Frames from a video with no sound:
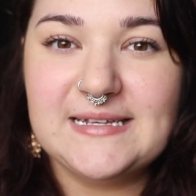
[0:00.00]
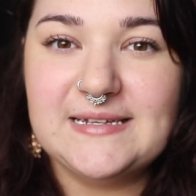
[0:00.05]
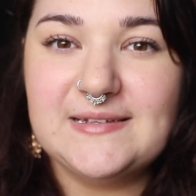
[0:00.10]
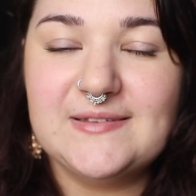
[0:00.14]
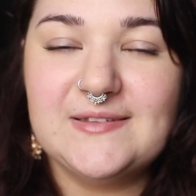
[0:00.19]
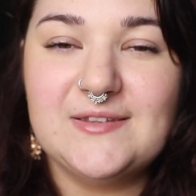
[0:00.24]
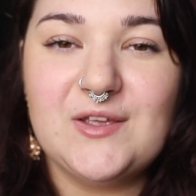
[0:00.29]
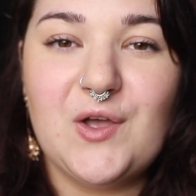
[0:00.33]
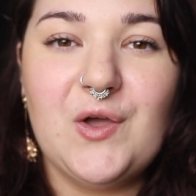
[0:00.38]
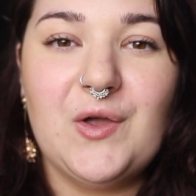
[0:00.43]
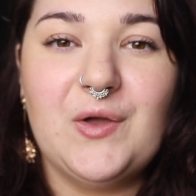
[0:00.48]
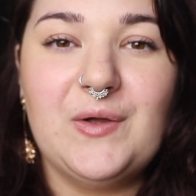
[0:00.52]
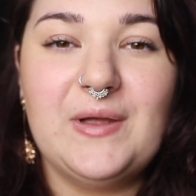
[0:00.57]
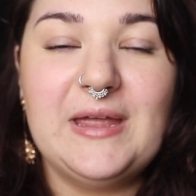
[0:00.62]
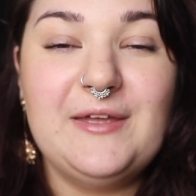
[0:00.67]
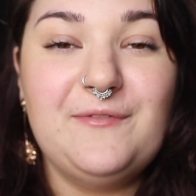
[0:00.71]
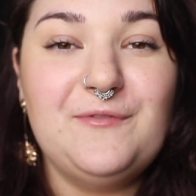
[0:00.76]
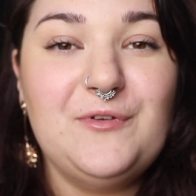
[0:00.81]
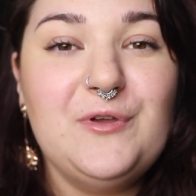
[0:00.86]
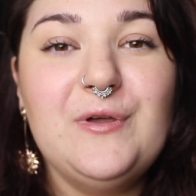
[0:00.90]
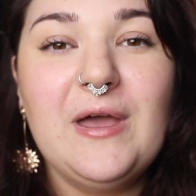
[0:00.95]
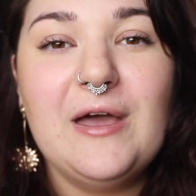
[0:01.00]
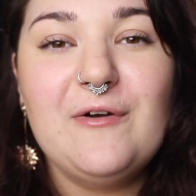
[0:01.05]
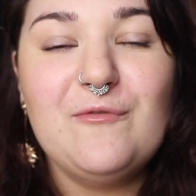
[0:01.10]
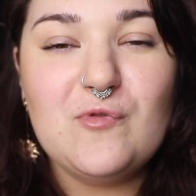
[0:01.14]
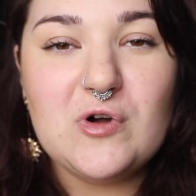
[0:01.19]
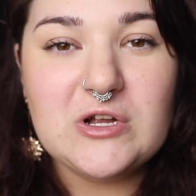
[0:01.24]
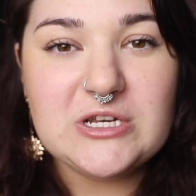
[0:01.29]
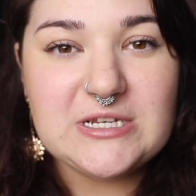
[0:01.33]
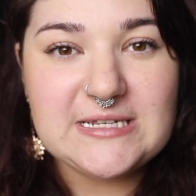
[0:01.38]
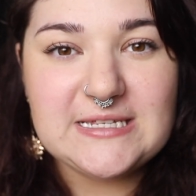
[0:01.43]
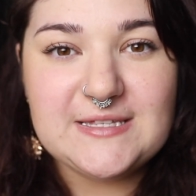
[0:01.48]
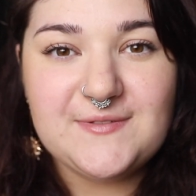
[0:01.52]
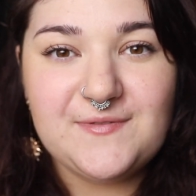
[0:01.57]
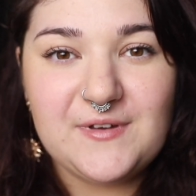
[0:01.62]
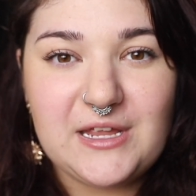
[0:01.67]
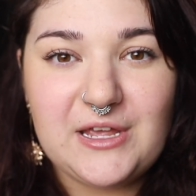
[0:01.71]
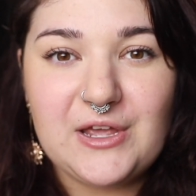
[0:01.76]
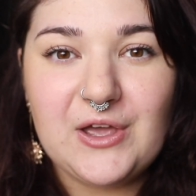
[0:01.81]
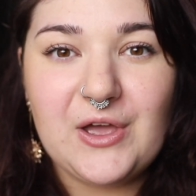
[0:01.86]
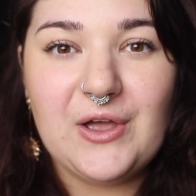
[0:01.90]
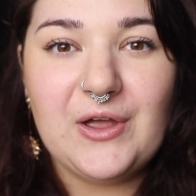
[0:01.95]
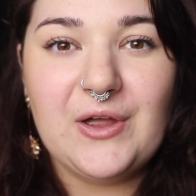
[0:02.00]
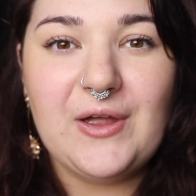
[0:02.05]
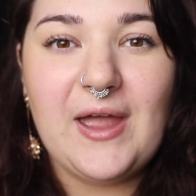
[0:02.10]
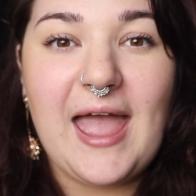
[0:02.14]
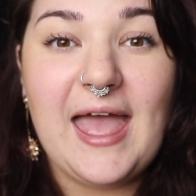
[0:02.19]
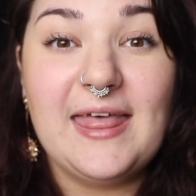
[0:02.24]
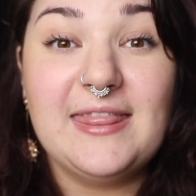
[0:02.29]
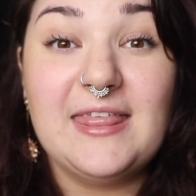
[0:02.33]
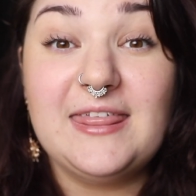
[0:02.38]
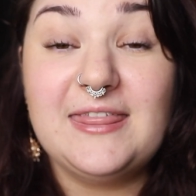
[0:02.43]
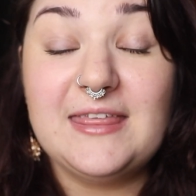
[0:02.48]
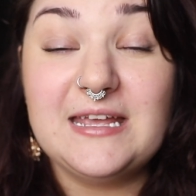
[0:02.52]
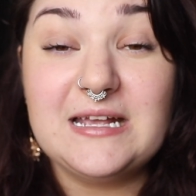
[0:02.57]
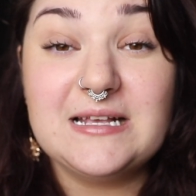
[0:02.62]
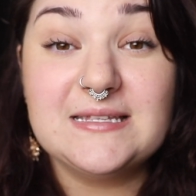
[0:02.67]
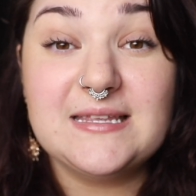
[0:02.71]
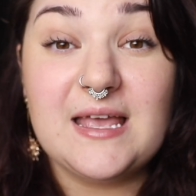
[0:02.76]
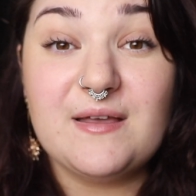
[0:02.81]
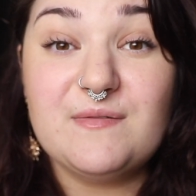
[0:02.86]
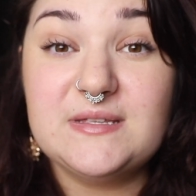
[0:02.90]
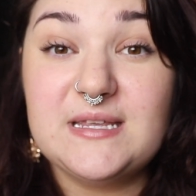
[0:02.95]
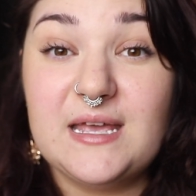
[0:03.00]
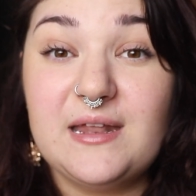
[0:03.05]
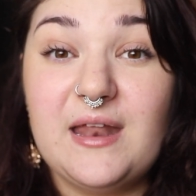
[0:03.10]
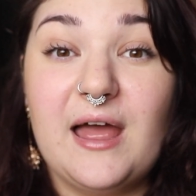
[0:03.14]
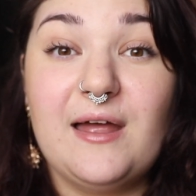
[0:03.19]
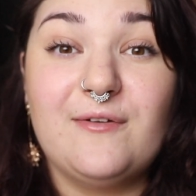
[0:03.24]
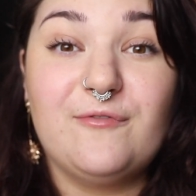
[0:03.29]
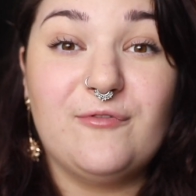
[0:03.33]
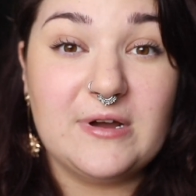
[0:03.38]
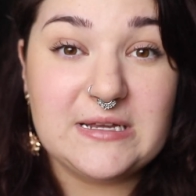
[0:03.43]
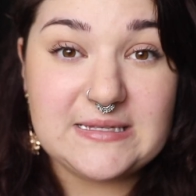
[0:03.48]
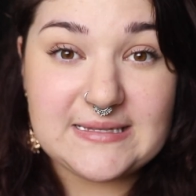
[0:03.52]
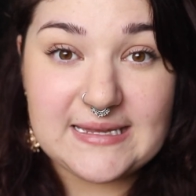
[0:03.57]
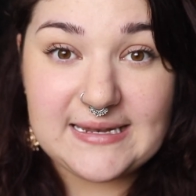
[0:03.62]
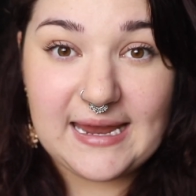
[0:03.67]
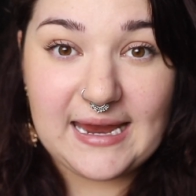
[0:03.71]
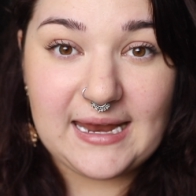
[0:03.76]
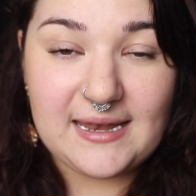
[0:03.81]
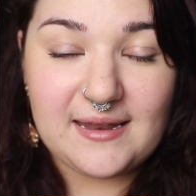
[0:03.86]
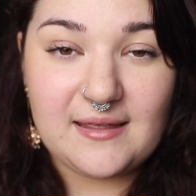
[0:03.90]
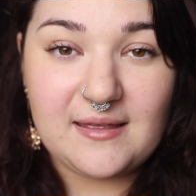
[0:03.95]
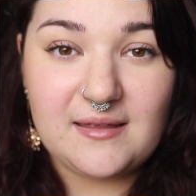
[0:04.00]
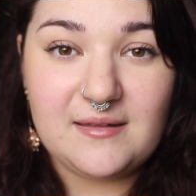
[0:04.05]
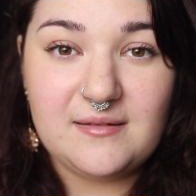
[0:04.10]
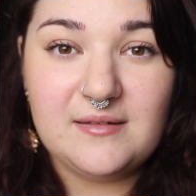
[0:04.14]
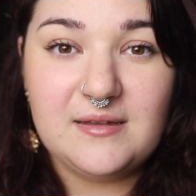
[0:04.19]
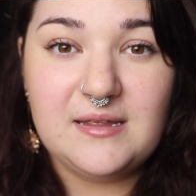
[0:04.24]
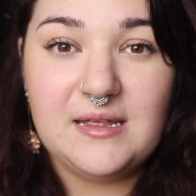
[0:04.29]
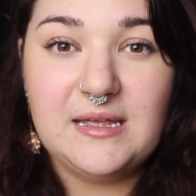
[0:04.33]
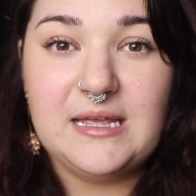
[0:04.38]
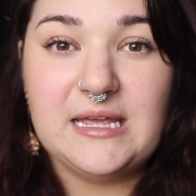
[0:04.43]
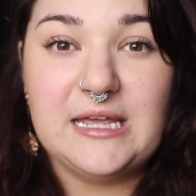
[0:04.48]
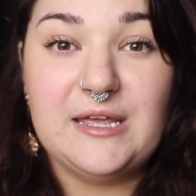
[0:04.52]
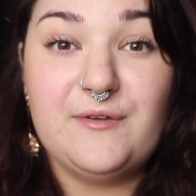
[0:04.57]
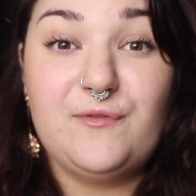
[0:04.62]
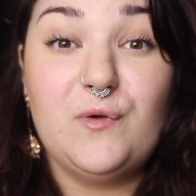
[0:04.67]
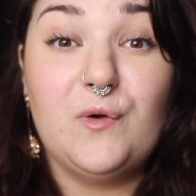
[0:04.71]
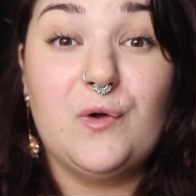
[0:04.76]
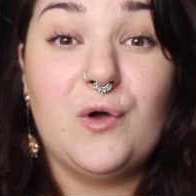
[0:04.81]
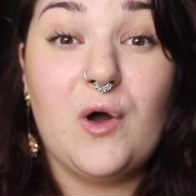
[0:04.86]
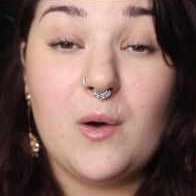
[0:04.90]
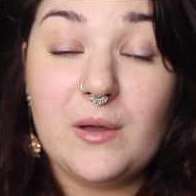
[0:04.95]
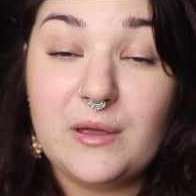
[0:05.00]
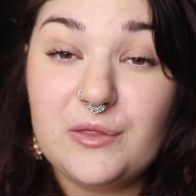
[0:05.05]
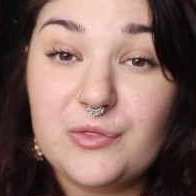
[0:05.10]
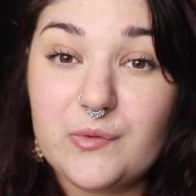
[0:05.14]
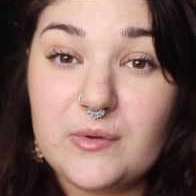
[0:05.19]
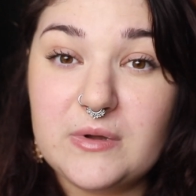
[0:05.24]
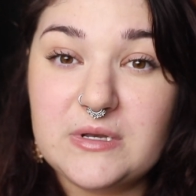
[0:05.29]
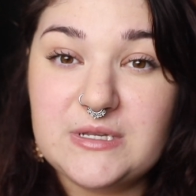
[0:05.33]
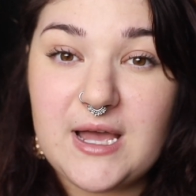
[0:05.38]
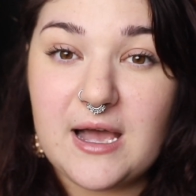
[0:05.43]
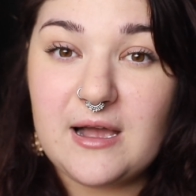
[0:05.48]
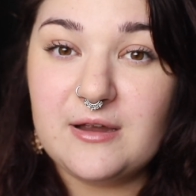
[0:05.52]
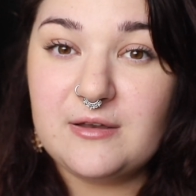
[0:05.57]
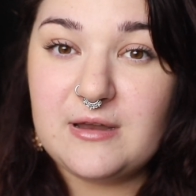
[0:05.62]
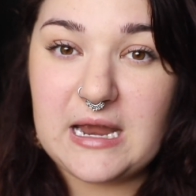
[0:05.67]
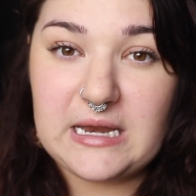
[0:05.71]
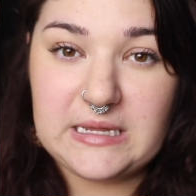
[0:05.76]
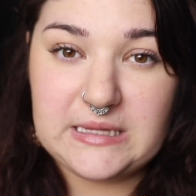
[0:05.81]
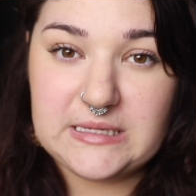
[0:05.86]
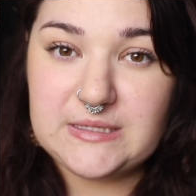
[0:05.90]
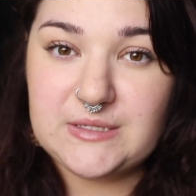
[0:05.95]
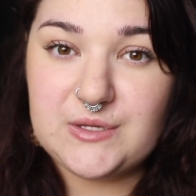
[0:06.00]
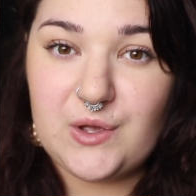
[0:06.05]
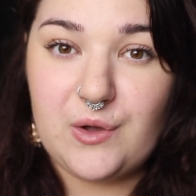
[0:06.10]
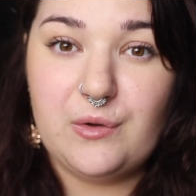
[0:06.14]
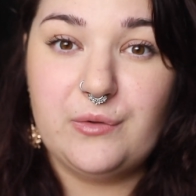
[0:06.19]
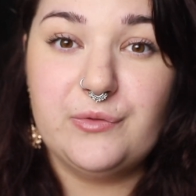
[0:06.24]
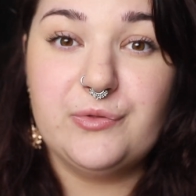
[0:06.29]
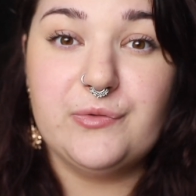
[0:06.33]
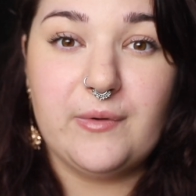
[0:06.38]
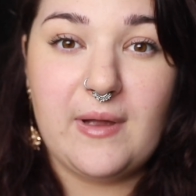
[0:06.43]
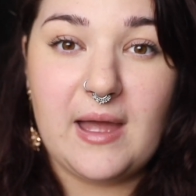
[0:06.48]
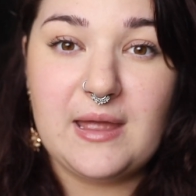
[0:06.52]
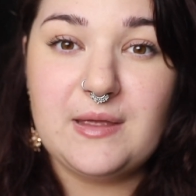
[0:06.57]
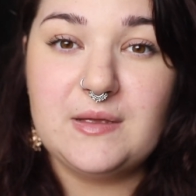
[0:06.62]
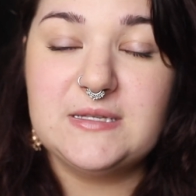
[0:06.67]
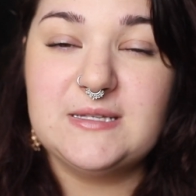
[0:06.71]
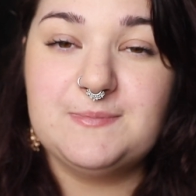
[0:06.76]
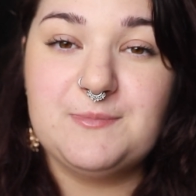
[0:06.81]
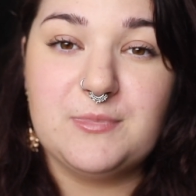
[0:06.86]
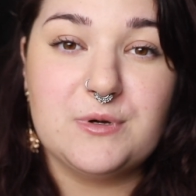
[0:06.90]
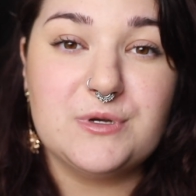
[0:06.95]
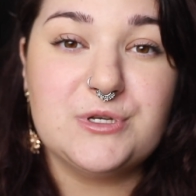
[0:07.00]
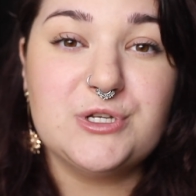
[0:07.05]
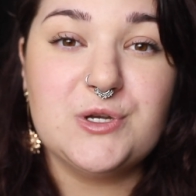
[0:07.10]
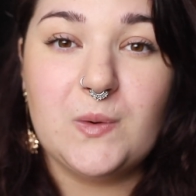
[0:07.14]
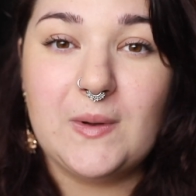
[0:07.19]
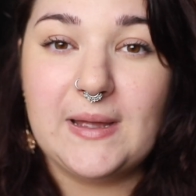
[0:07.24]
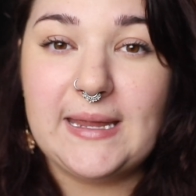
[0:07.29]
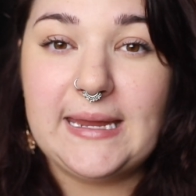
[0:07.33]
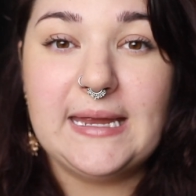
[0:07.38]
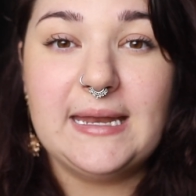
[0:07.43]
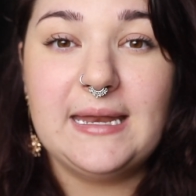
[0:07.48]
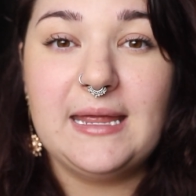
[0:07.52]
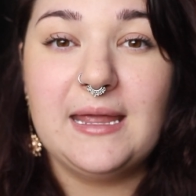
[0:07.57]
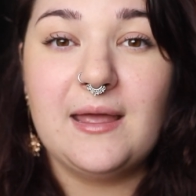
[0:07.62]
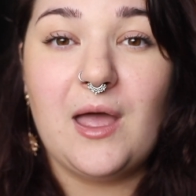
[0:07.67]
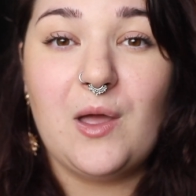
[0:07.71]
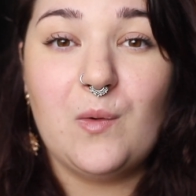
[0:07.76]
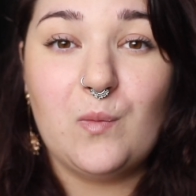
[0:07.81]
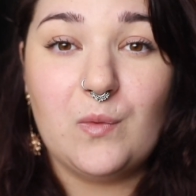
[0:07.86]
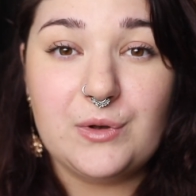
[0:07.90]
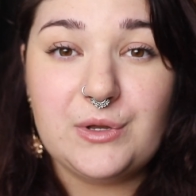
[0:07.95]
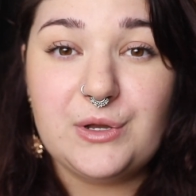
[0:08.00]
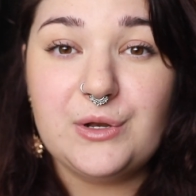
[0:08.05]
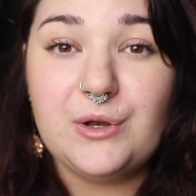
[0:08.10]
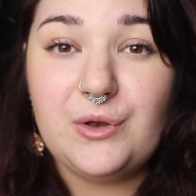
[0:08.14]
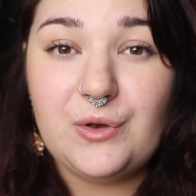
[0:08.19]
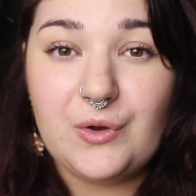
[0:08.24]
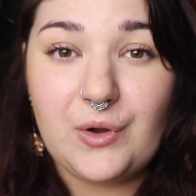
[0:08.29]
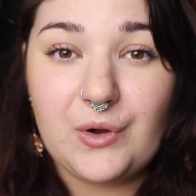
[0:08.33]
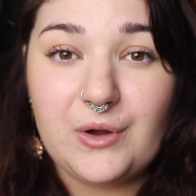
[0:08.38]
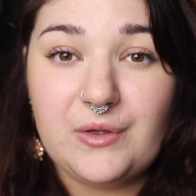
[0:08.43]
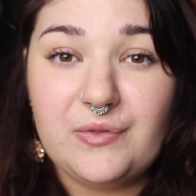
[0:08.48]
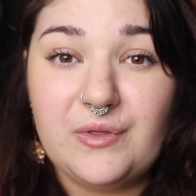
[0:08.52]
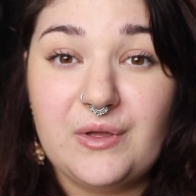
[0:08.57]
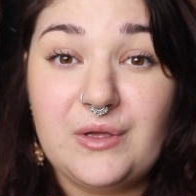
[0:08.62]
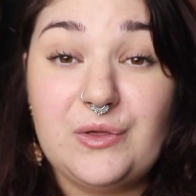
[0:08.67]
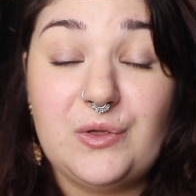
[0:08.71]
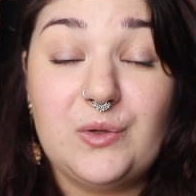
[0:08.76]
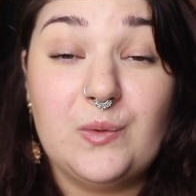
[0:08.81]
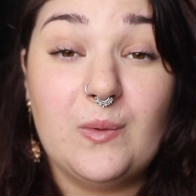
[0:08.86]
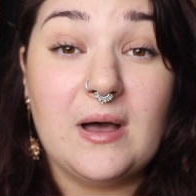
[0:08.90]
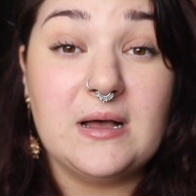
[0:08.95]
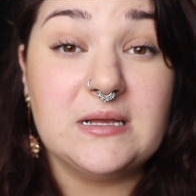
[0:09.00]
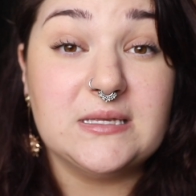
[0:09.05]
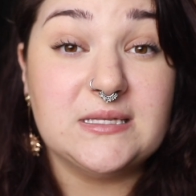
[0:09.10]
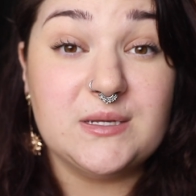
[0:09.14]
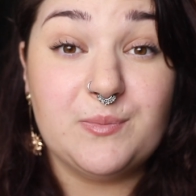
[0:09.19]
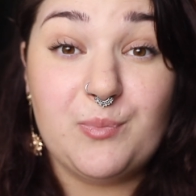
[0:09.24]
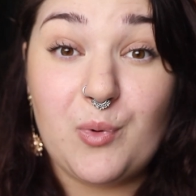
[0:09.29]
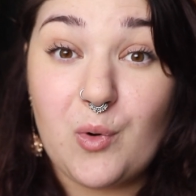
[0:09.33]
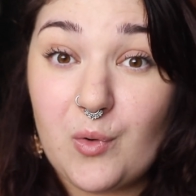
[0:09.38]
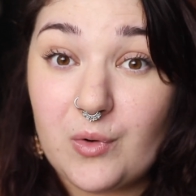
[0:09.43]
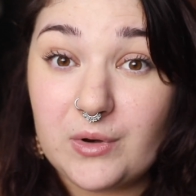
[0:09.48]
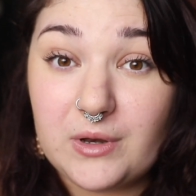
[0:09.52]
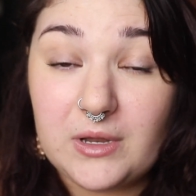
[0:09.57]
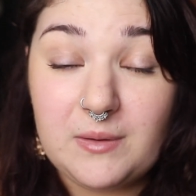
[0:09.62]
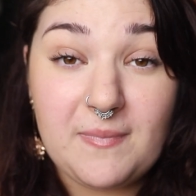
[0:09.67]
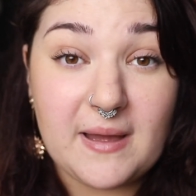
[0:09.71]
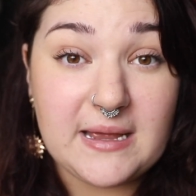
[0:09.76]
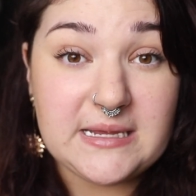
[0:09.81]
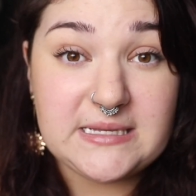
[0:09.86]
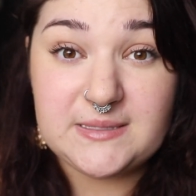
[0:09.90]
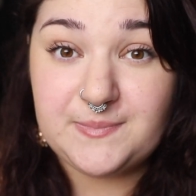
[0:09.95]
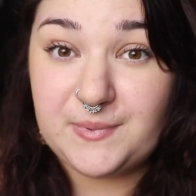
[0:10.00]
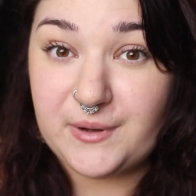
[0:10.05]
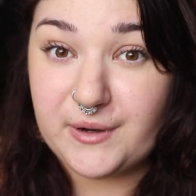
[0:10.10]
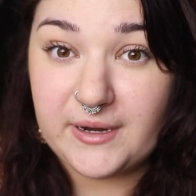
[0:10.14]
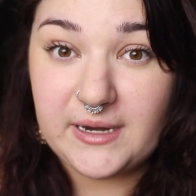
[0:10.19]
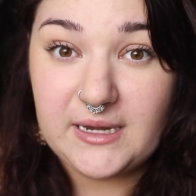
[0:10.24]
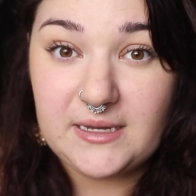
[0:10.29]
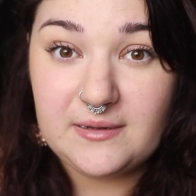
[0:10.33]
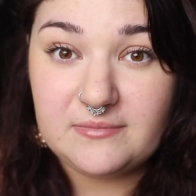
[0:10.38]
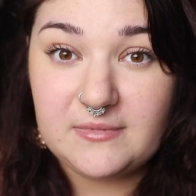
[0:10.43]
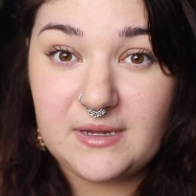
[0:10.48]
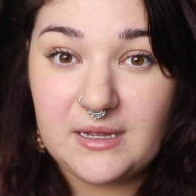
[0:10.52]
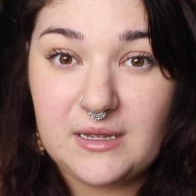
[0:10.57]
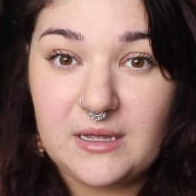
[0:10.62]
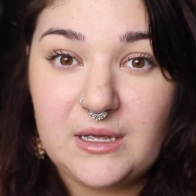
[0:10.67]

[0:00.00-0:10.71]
So if you have watched this video and the things I've said have resonated, if you're going through a dark night of the soul throughout your spiritual awakening, I want you to know that you are supported by spirit.